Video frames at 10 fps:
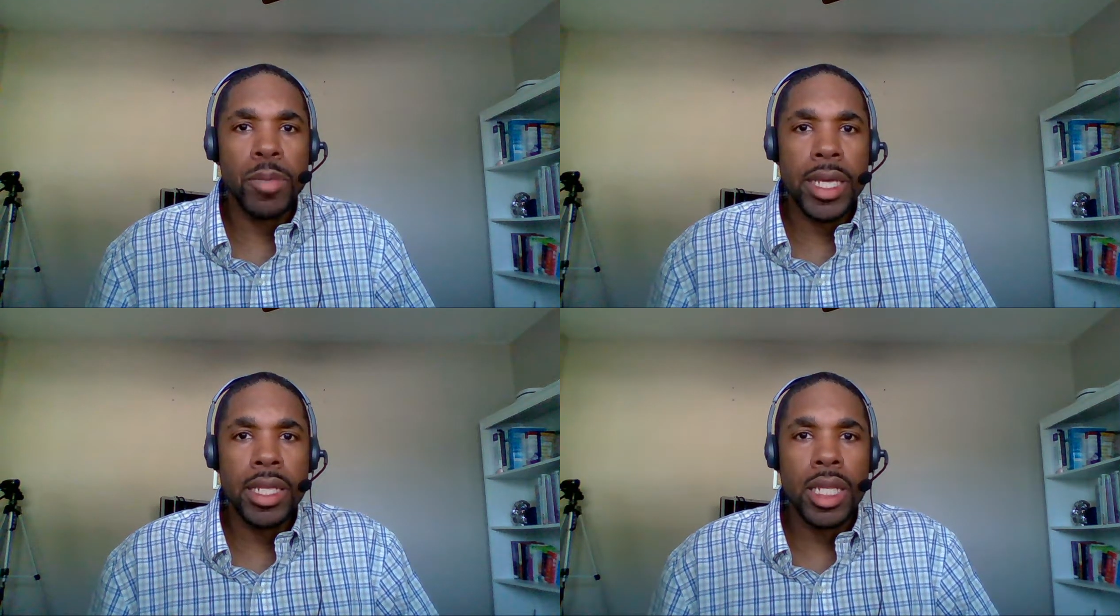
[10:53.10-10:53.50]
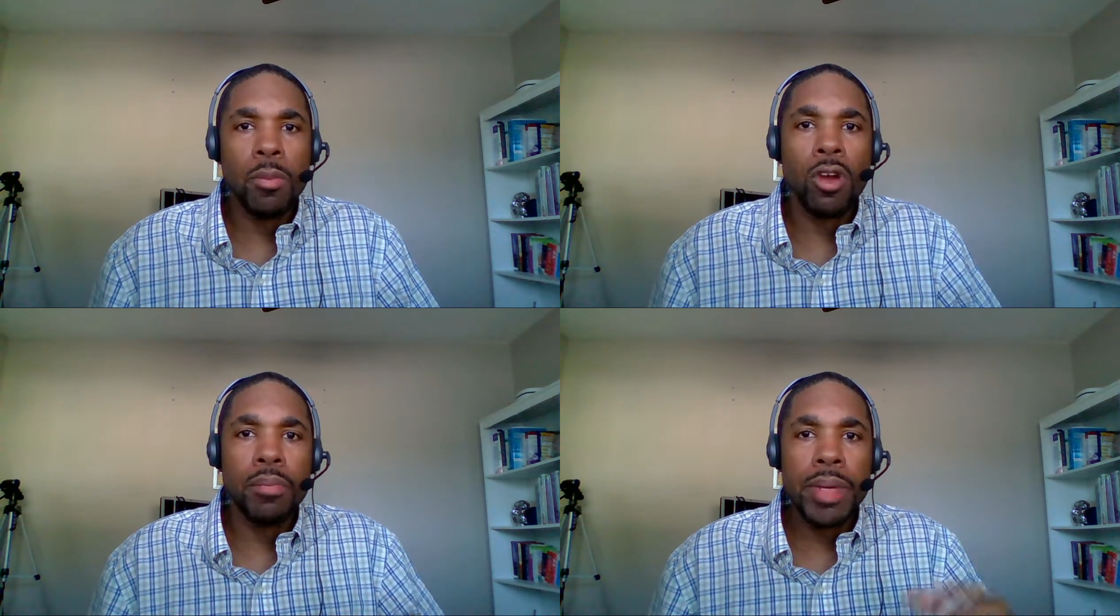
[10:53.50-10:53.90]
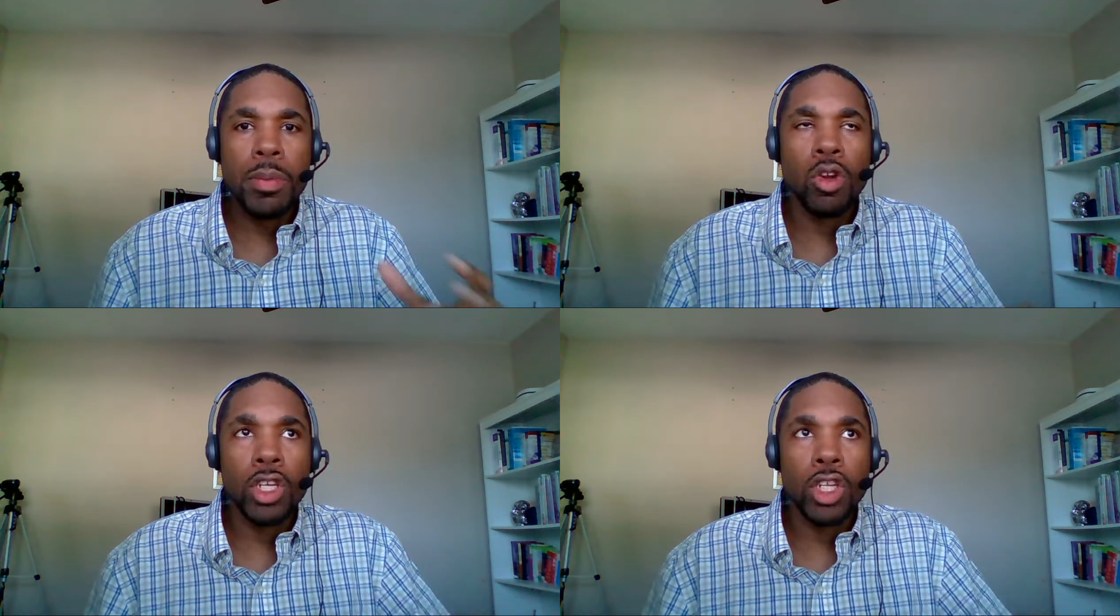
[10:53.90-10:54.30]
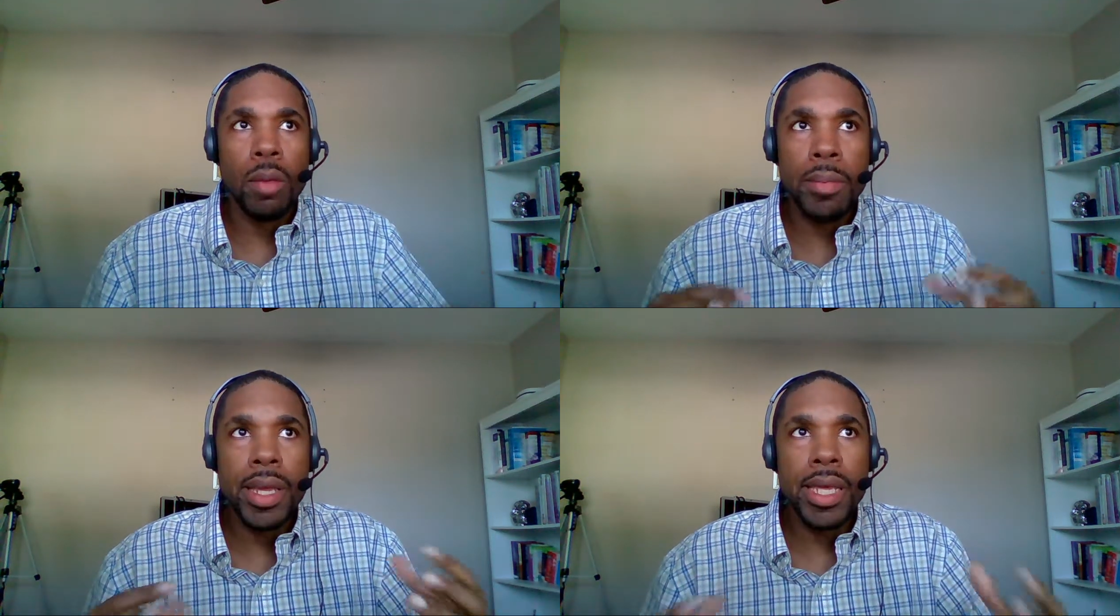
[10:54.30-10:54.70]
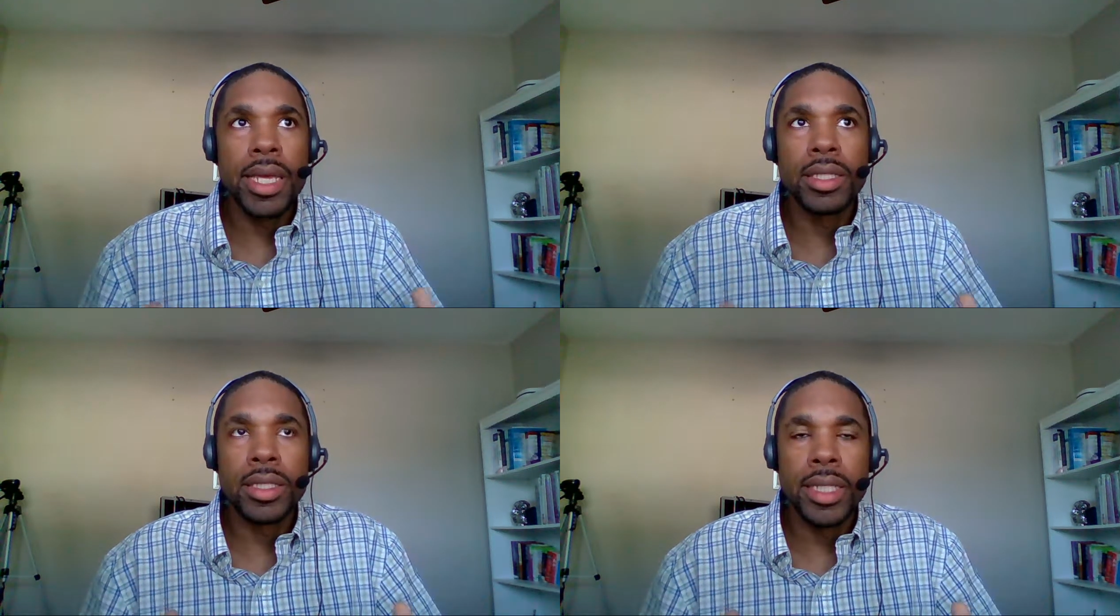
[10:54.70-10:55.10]
the number of people on your
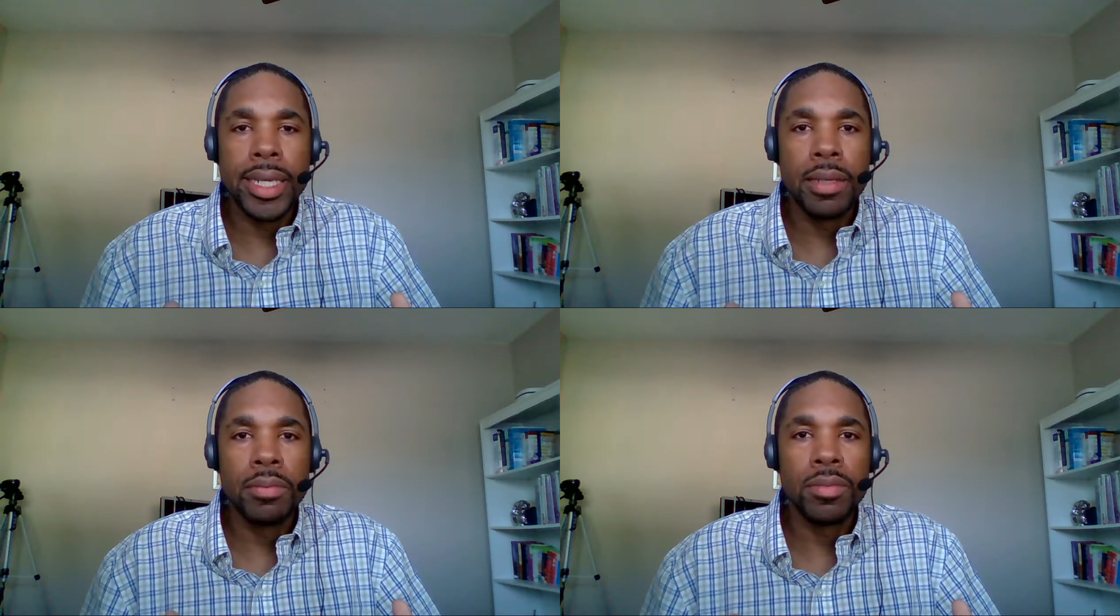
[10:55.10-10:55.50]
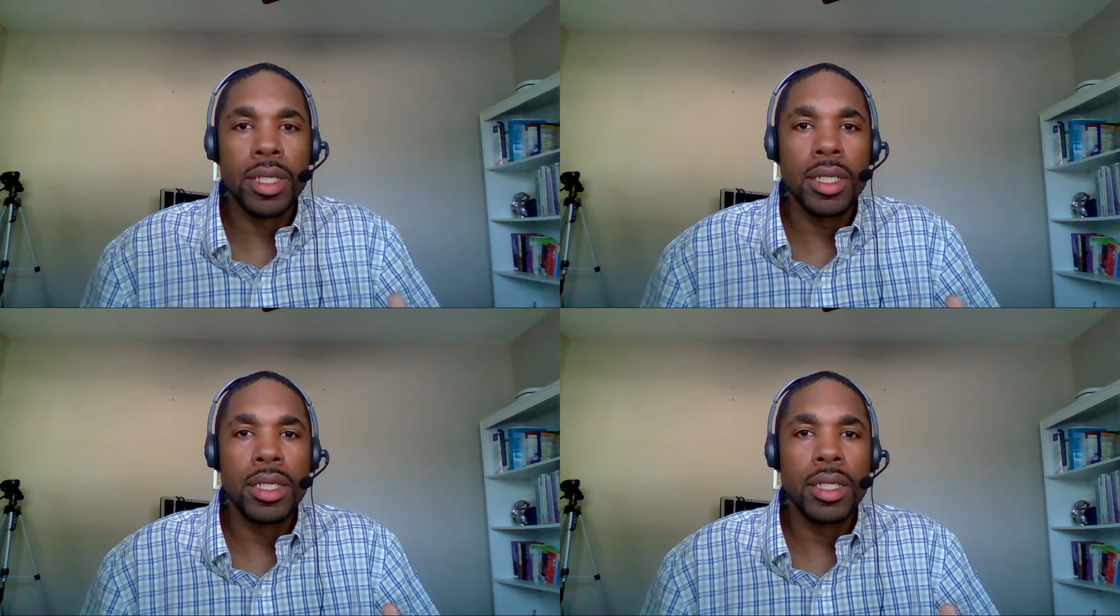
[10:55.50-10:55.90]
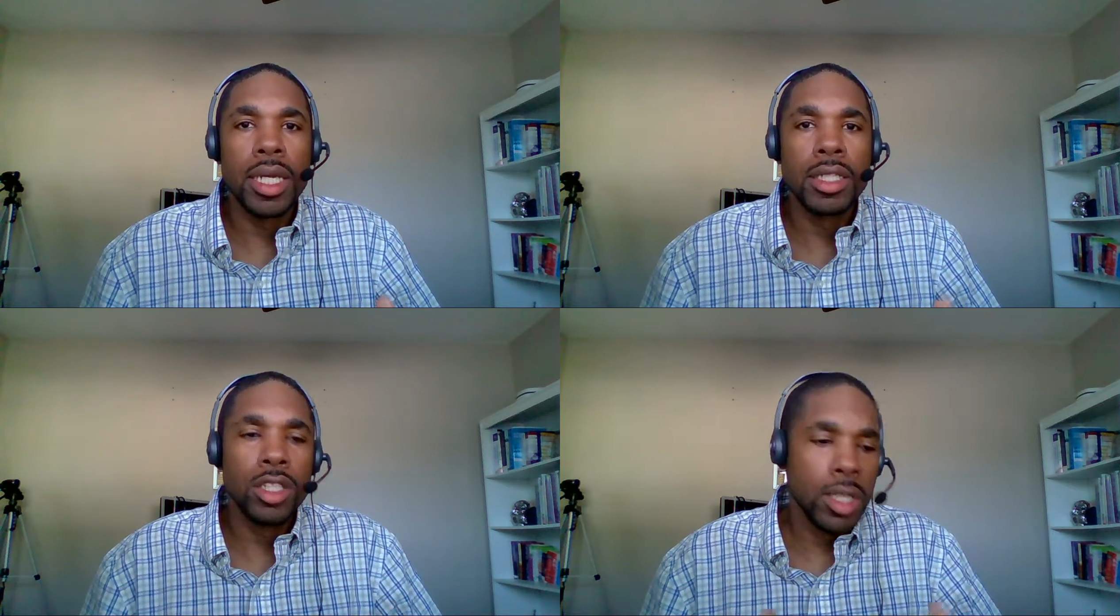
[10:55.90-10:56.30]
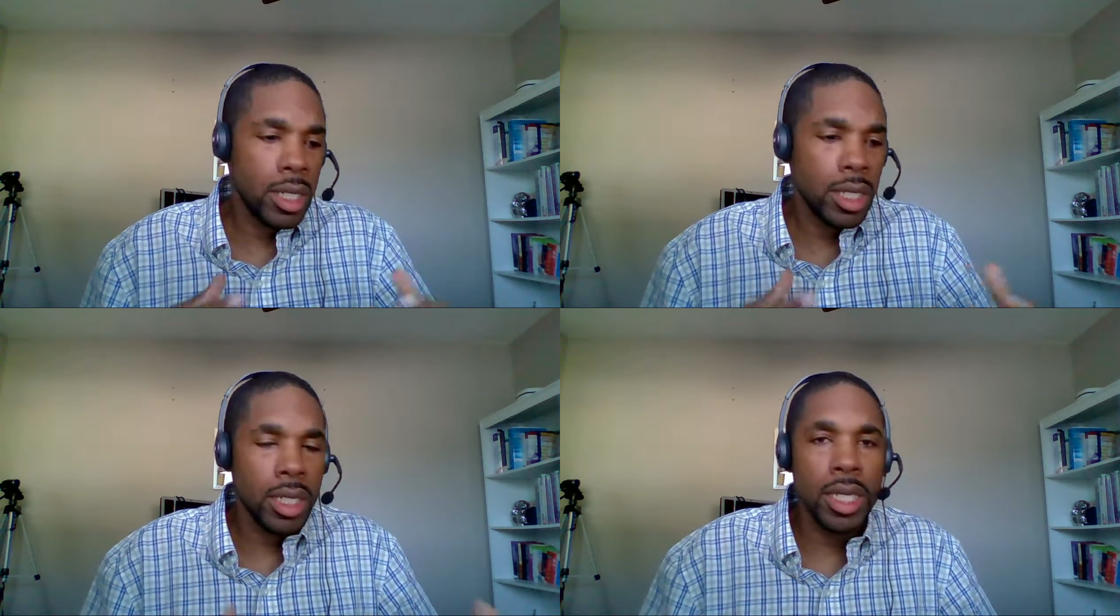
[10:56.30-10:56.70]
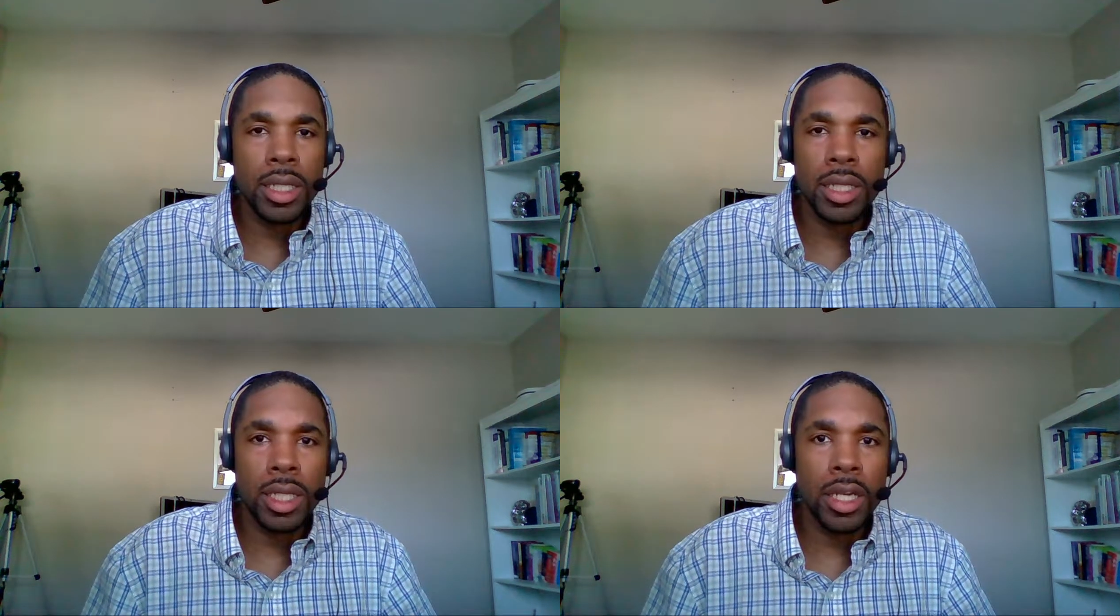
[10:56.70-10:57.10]
immediate team and
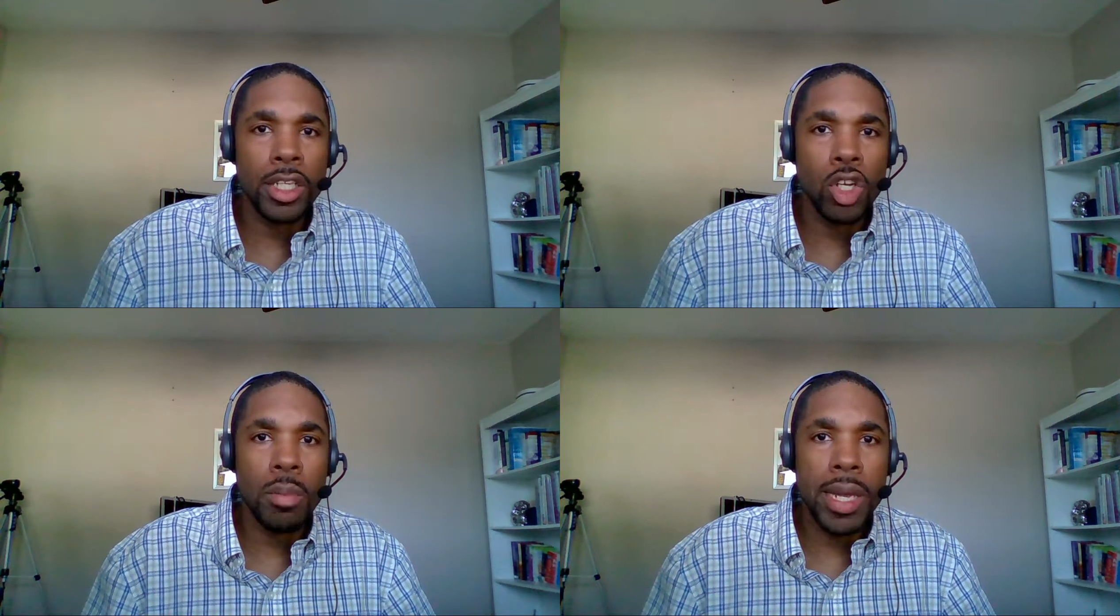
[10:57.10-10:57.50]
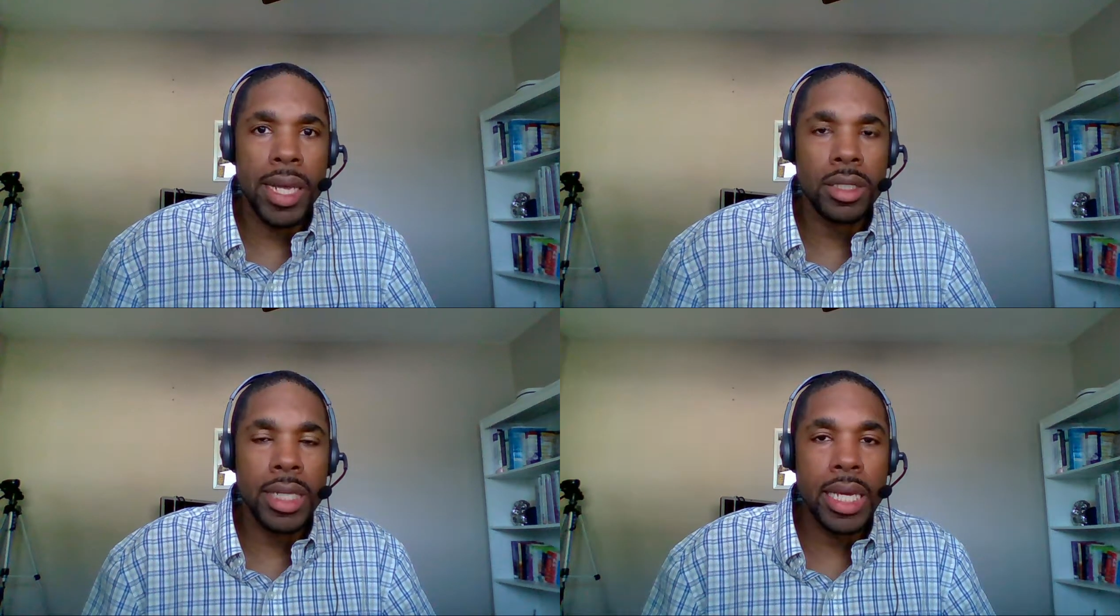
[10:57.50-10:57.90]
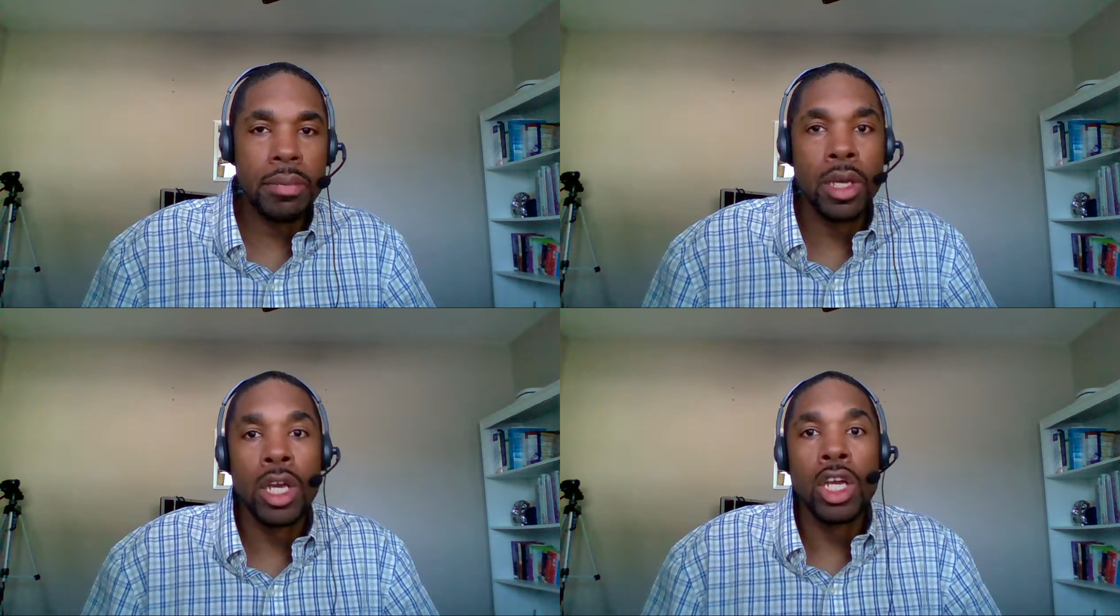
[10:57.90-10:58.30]
your immediate team,